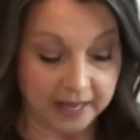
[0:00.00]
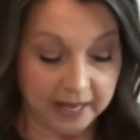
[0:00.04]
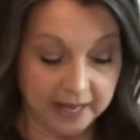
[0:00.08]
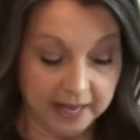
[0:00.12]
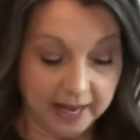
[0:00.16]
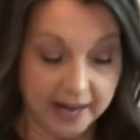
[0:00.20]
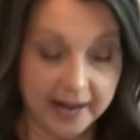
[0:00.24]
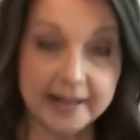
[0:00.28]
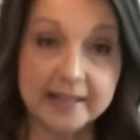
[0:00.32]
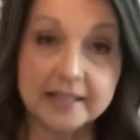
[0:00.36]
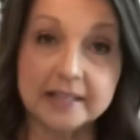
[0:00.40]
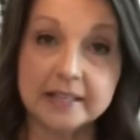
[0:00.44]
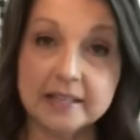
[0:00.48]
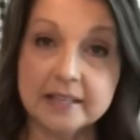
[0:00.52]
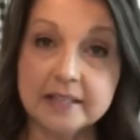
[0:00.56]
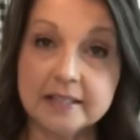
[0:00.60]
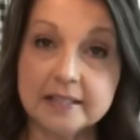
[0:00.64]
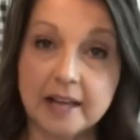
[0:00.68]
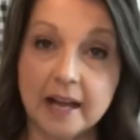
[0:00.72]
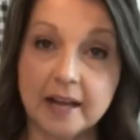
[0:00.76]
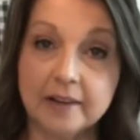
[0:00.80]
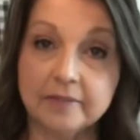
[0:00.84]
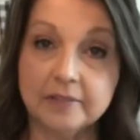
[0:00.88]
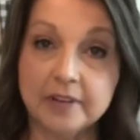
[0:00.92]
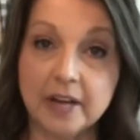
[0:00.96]
And since
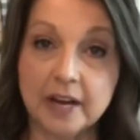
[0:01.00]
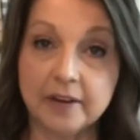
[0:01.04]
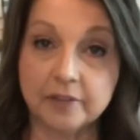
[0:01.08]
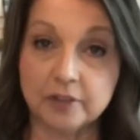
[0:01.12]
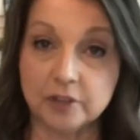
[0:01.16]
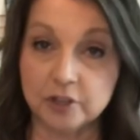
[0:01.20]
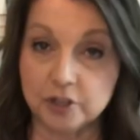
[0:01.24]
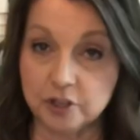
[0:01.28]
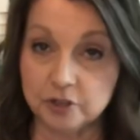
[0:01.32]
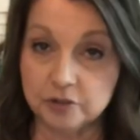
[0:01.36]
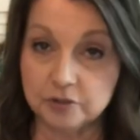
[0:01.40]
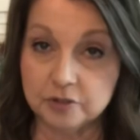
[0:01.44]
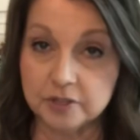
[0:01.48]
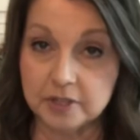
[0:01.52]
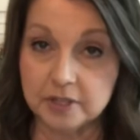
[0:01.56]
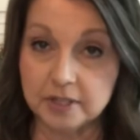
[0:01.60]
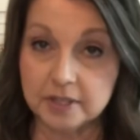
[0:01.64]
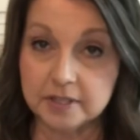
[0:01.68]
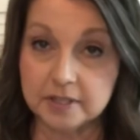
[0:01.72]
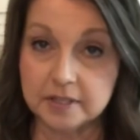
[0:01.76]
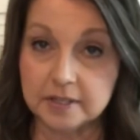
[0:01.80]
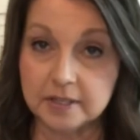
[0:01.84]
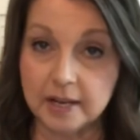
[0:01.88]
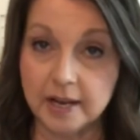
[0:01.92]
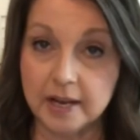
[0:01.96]
I've never used this
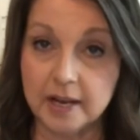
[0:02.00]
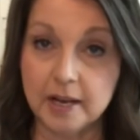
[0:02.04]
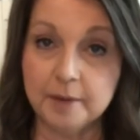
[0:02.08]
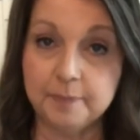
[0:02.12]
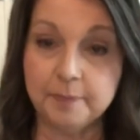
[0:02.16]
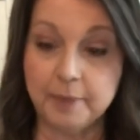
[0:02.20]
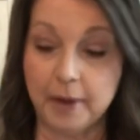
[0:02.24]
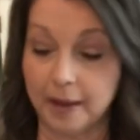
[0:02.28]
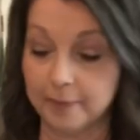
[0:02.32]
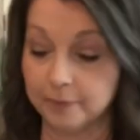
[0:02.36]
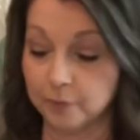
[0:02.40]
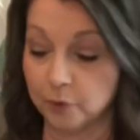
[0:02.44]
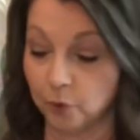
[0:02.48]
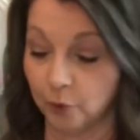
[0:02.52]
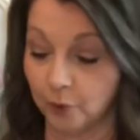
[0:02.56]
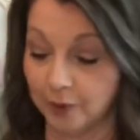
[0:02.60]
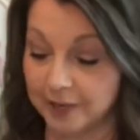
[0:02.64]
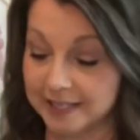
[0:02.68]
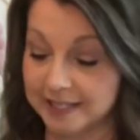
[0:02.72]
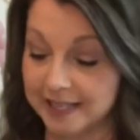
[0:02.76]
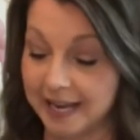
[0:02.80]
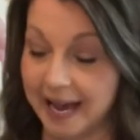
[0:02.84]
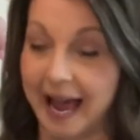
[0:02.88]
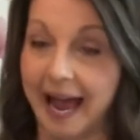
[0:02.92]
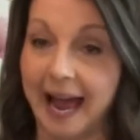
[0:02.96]
stamp, I'm going
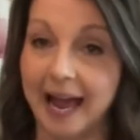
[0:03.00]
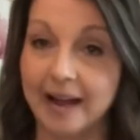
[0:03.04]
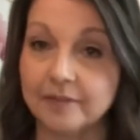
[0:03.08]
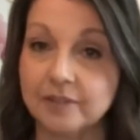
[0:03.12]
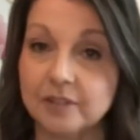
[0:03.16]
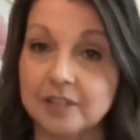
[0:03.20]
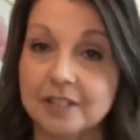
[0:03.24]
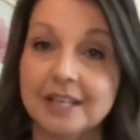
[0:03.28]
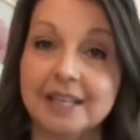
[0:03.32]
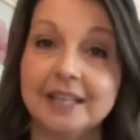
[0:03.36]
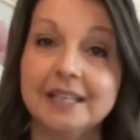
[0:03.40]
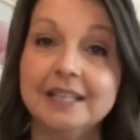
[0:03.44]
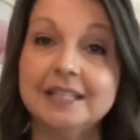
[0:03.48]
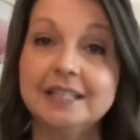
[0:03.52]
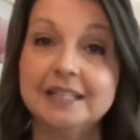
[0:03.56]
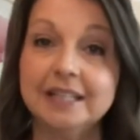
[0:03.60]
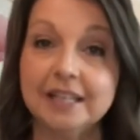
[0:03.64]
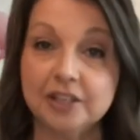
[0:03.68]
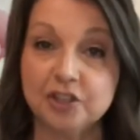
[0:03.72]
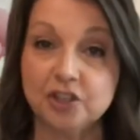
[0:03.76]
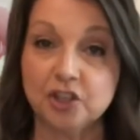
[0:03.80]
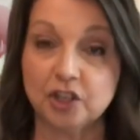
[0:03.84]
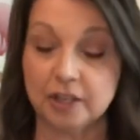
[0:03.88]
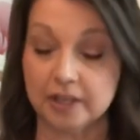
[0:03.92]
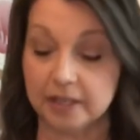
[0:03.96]
to have to
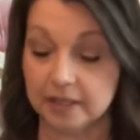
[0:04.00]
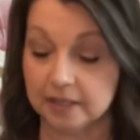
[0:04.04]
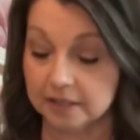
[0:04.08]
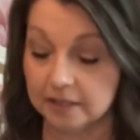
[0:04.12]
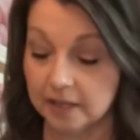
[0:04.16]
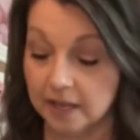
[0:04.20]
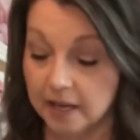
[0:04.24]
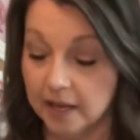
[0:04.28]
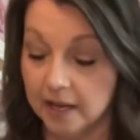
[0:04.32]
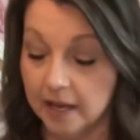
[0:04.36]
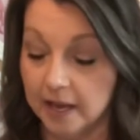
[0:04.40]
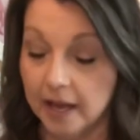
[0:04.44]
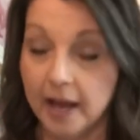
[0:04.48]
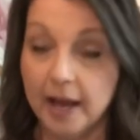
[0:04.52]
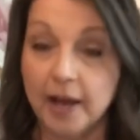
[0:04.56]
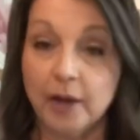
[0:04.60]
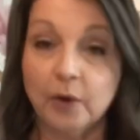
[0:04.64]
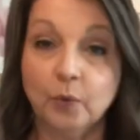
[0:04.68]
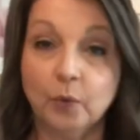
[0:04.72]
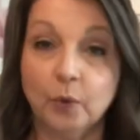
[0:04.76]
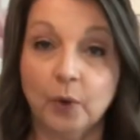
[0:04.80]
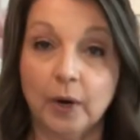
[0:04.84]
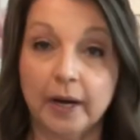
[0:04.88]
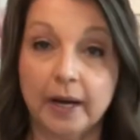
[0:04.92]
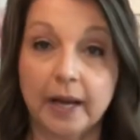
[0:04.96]
condition it.
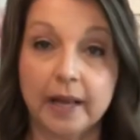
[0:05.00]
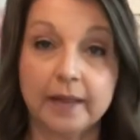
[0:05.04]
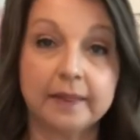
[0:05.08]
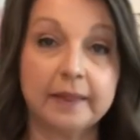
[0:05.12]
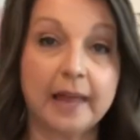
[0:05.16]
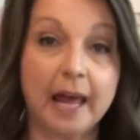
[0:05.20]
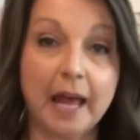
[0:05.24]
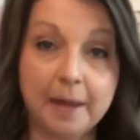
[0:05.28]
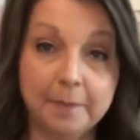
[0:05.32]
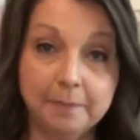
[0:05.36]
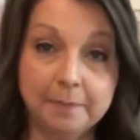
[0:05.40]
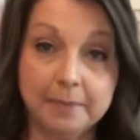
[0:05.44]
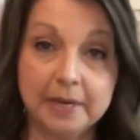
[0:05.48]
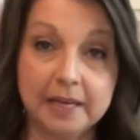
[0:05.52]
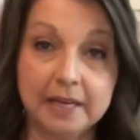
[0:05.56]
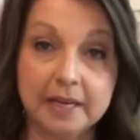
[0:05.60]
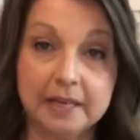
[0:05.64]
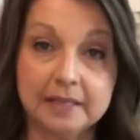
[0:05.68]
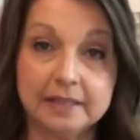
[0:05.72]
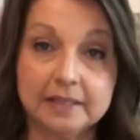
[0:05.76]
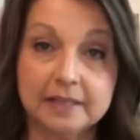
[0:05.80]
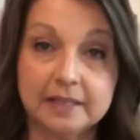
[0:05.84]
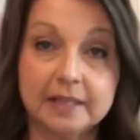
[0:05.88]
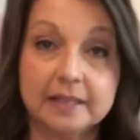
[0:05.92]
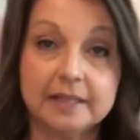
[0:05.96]
And what that
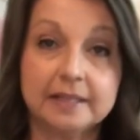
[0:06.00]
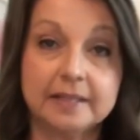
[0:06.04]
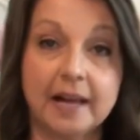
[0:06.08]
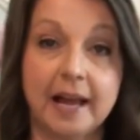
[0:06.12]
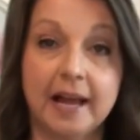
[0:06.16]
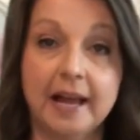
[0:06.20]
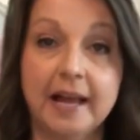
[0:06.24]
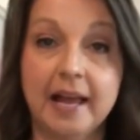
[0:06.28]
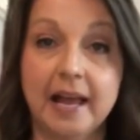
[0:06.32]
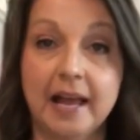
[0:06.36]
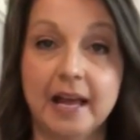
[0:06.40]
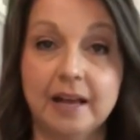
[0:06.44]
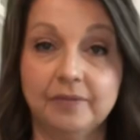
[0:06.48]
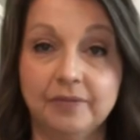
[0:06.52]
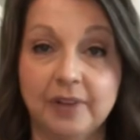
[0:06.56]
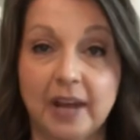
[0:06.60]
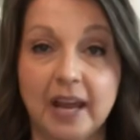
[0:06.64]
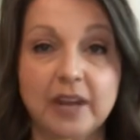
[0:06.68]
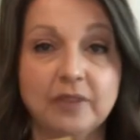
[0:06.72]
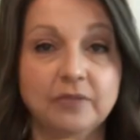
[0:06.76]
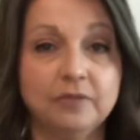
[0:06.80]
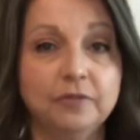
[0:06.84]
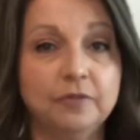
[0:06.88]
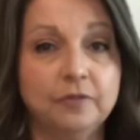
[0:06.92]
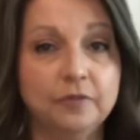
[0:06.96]
means is I have
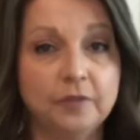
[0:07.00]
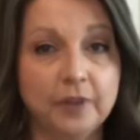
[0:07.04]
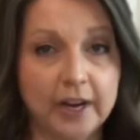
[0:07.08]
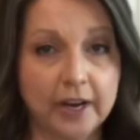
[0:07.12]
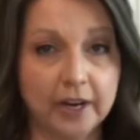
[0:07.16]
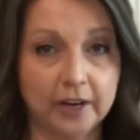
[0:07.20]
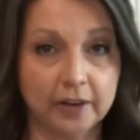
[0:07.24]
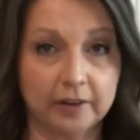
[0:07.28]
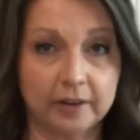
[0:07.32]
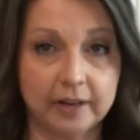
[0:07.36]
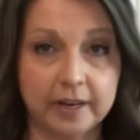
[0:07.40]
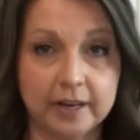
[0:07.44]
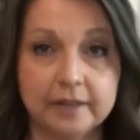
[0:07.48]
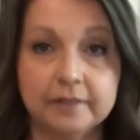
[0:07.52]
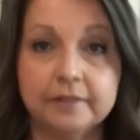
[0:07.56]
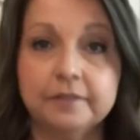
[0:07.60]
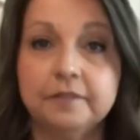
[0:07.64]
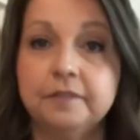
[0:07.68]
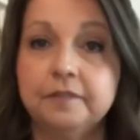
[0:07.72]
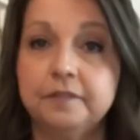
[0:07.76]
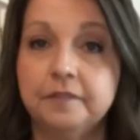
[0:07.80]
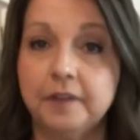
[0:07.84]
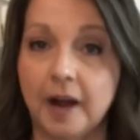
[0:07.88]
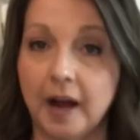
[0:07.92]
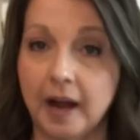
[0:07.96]
a very
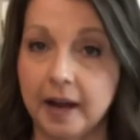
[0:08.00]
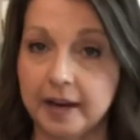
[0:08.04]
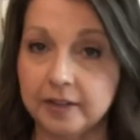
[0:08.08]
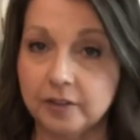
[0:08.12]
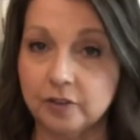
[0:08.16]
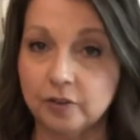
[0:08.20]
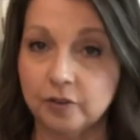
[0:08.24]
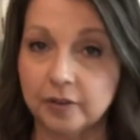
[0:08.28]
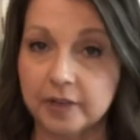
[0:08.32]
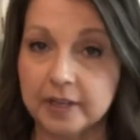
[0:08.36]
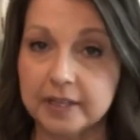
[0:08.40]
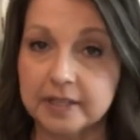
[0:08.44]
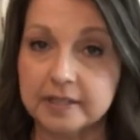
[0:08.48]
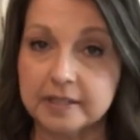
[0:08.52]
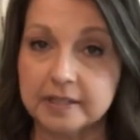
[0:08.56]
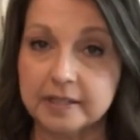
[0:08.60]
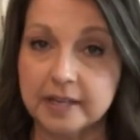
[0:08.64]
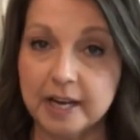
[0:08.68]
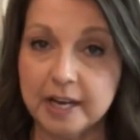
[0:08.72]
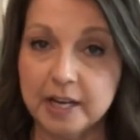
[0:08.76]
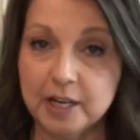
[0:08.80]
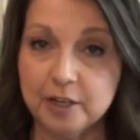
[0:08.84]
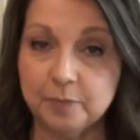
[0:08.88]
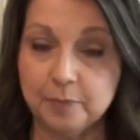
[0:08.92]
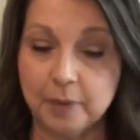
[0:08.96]
fine grit
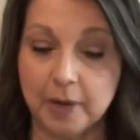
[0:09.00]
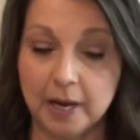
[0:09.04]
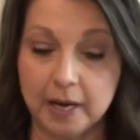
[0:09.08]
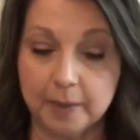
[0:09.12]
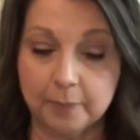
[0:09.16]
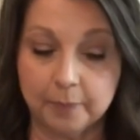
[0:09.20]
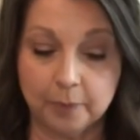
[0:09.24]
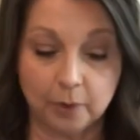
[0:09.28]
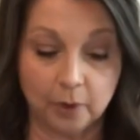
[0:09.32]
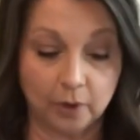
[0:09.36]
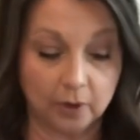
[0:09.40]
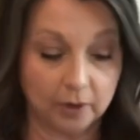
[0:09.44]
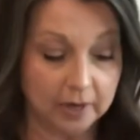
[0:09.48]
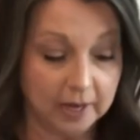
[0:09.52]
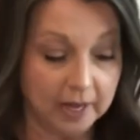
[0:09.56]
sandpaper